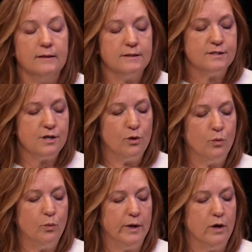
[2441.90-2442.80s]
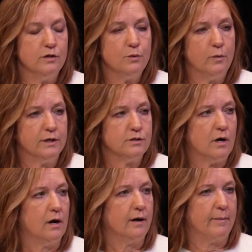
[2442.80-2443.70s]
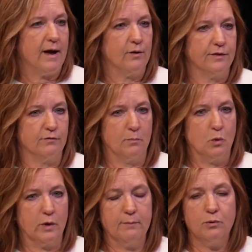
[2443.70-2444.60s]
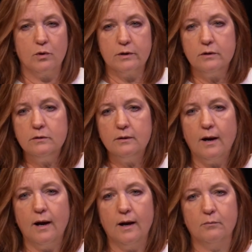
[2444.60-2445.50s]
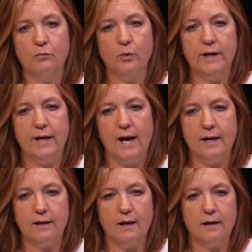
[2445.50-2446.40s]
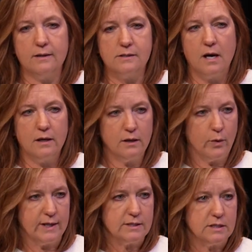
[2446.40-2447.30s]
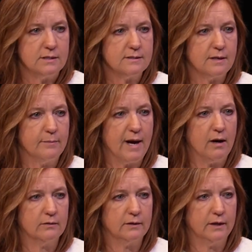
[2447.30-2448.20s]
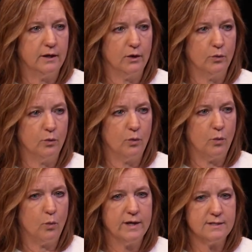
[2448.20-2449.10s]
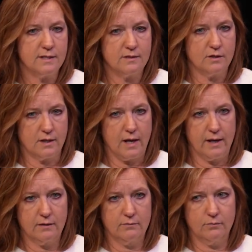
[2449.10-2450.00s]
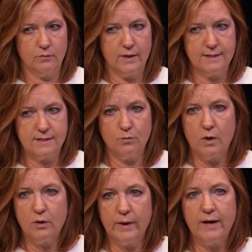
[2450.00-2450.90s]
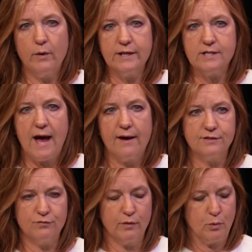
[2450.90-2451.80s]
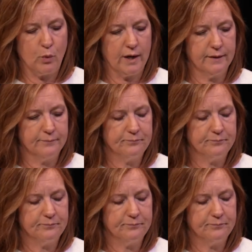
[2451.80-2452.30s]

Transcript: So we also want to talk about the reporting portal. We get a ton of questions about, what does this look like? What are we going to have to report?